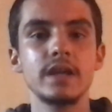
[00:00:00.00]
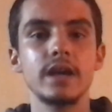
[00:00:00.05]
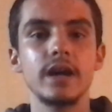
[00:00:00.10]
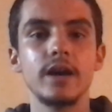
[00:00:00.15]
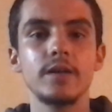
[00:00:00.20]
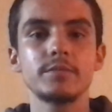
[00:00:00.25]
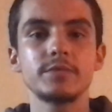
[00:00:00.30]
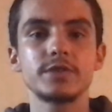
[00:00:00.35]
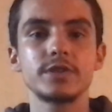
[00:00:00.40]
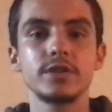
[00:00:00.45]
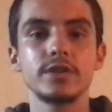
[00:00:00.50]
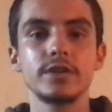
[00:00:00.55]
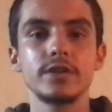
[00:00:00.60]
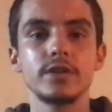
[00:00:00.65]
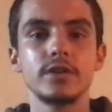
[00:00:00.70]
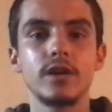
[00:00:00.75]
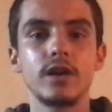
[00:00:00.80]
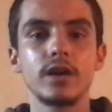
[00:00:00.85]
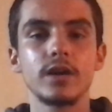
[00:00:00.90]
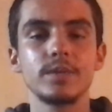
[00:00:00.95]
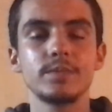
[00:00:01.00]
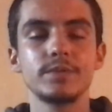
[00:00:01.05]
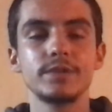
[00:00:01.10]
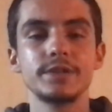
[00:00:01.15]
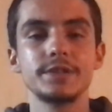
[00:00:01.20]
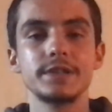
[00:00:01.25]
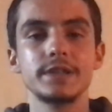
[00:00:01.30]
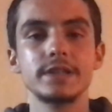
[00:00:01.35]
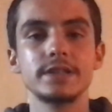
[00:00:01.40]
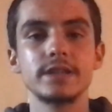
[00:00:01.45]
I'm sure your dog
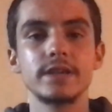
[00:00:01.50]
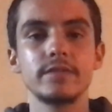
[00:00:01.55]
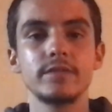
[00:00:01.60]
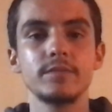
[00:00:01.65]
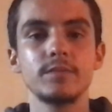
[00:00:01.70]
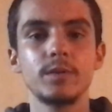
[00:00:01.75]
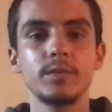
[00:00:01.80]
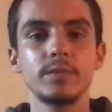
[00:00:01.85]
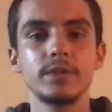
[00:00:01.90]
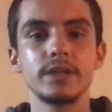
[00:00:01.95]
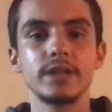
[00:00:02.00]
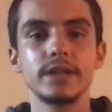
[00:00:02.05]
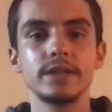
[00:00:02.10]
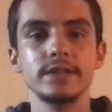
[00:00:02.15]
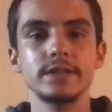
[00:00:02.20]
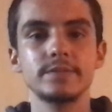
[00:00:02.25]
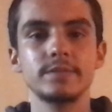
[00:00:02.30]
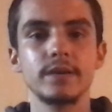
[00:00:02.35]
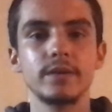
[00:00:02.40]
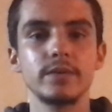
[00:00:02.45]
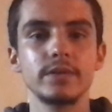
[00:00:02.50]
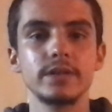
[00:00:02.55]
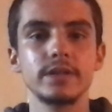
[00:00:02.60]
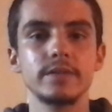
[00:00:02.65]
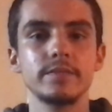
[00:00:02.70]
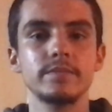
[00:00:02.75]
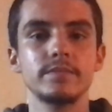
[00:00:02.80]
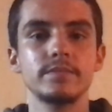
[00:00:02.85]
appreciates every moment that you spent with them.